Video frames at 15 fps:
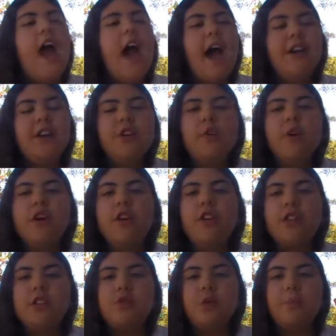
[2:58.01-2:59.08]
I don't know where I got
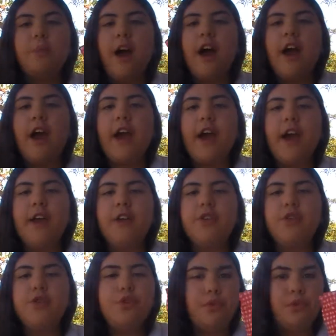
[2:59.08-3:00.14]
this one but I had
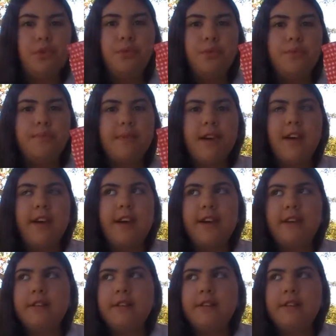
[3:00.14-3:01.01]
two and I